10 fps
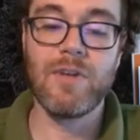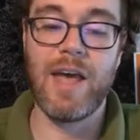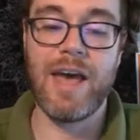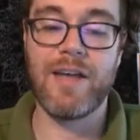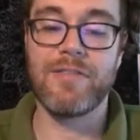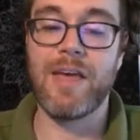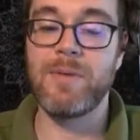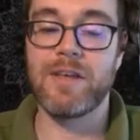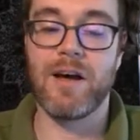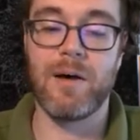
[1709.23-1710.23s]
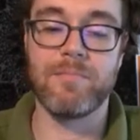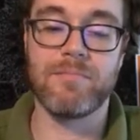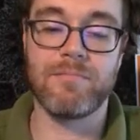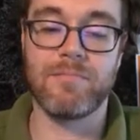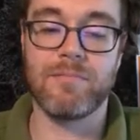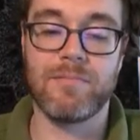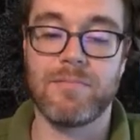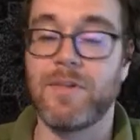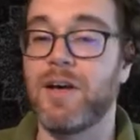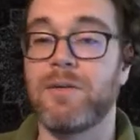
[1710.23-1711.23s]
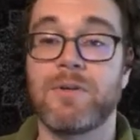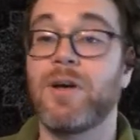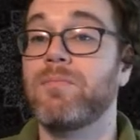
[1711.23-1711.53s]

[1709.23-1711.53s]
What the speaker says: And they become the